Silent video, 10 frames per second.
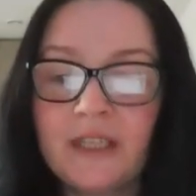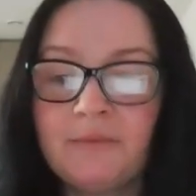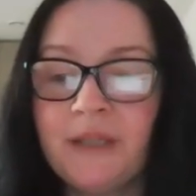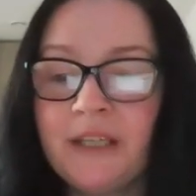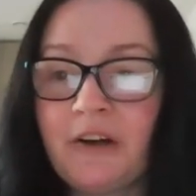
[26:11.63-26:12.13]

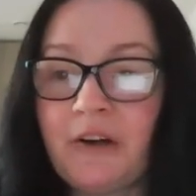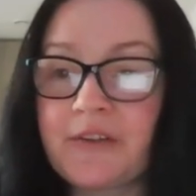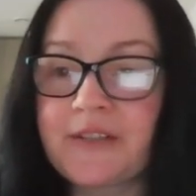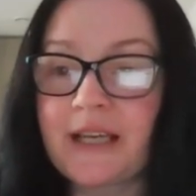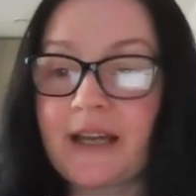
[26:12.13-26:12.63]

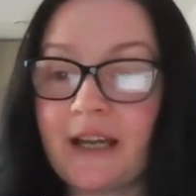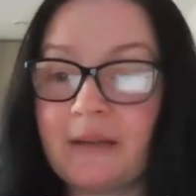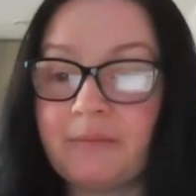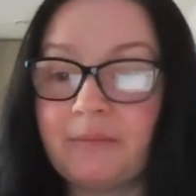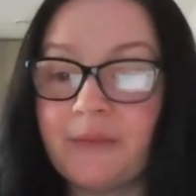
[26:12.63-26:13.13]
because
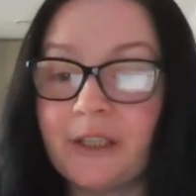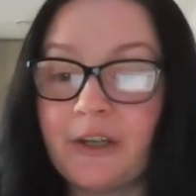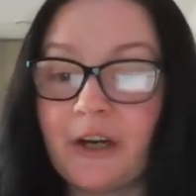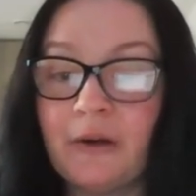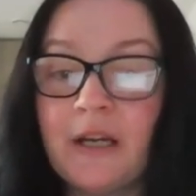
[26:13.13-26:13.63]

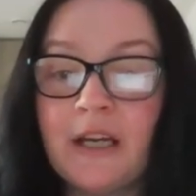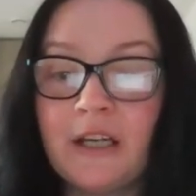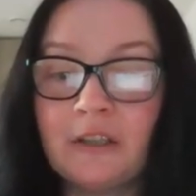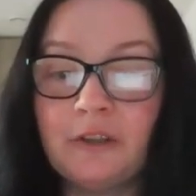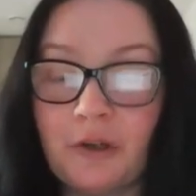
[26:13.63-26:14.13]

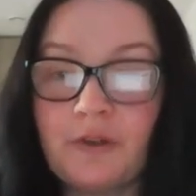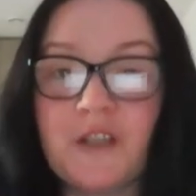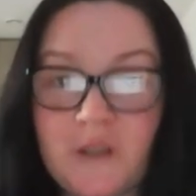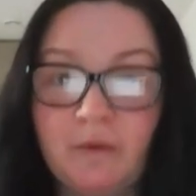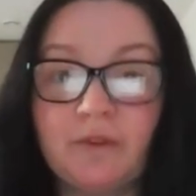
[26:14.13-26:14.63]
don't
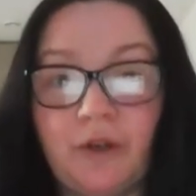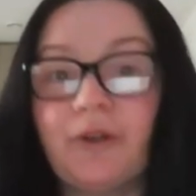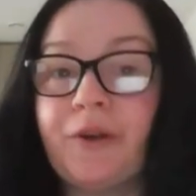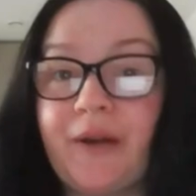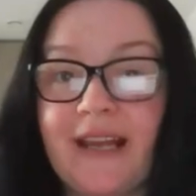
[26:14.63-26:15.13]
just put all
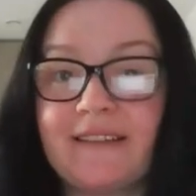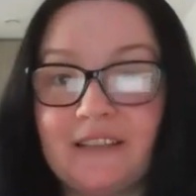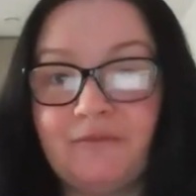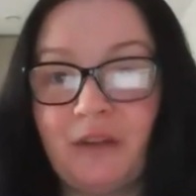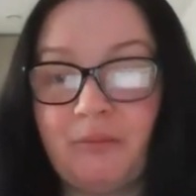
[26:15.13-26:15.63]
your eggs
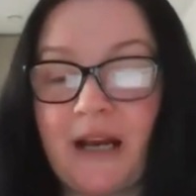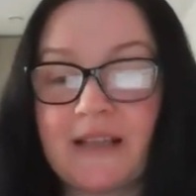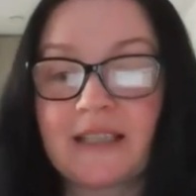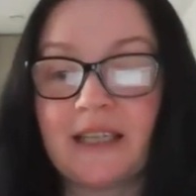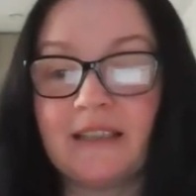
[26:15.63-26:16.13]
in one
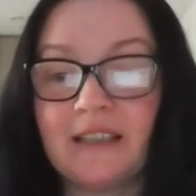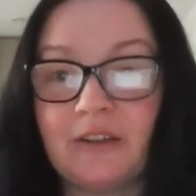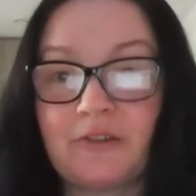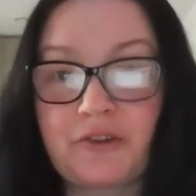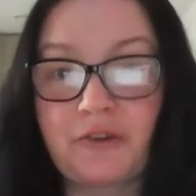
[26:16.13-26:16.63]
basket.
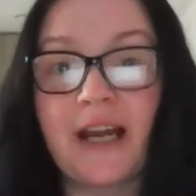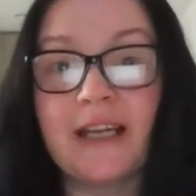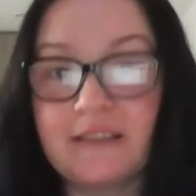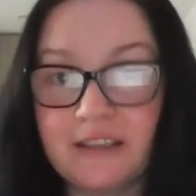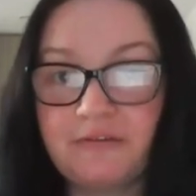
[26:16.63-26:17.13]

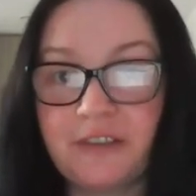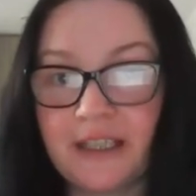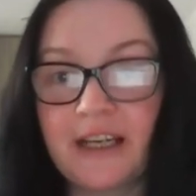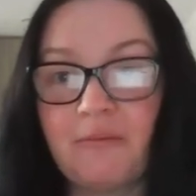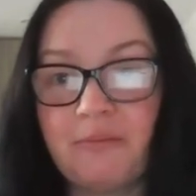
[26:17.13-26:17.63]
Try
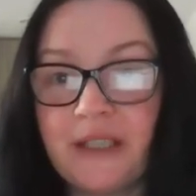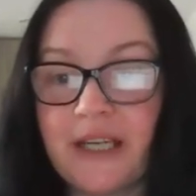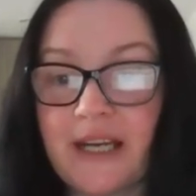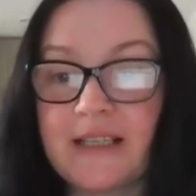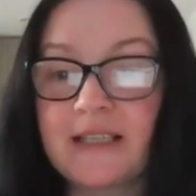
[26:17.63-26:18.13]
different
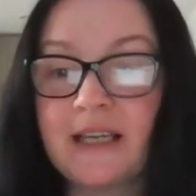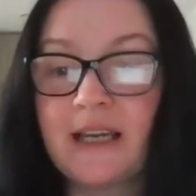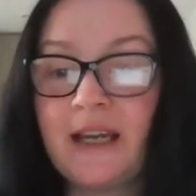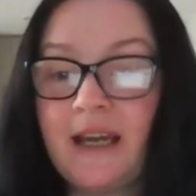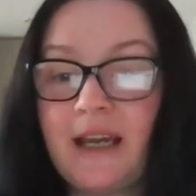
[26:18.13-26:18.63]
companies,
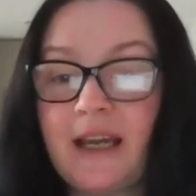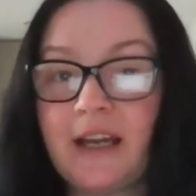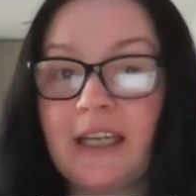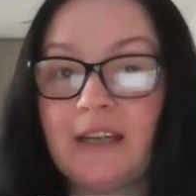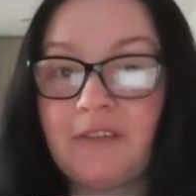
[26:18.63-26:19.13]

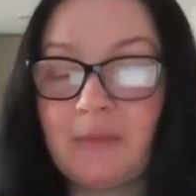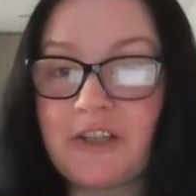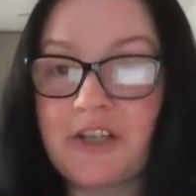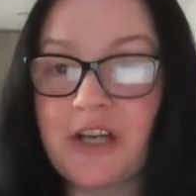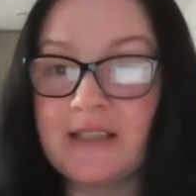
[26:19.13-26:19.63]
give them a
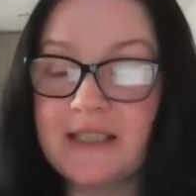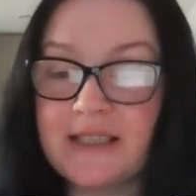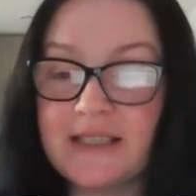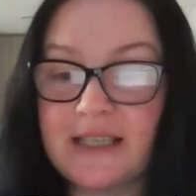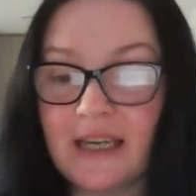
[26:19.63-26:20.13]
chance
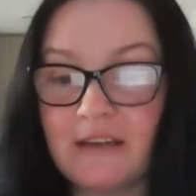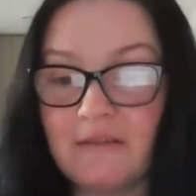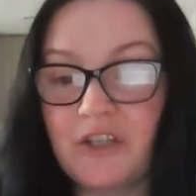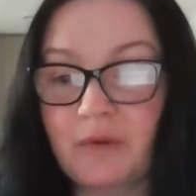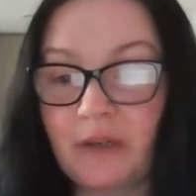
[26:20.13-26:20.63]
and see
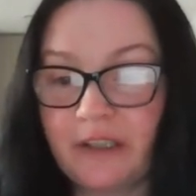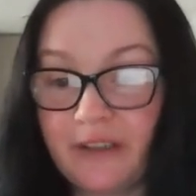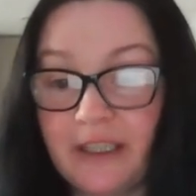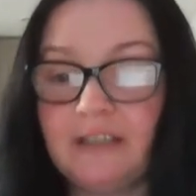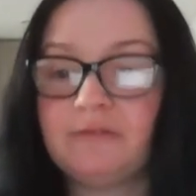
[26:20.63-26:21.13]
which one
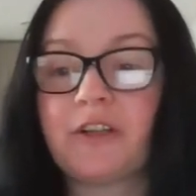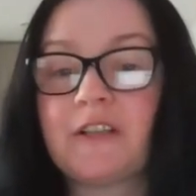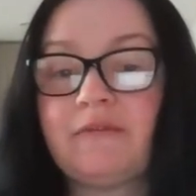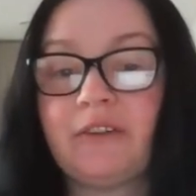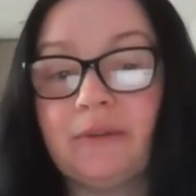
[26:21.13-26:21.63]
really
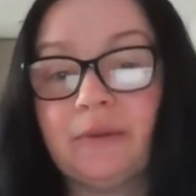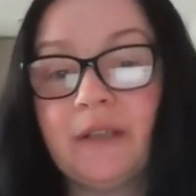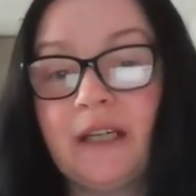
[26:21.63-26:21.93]
works for you.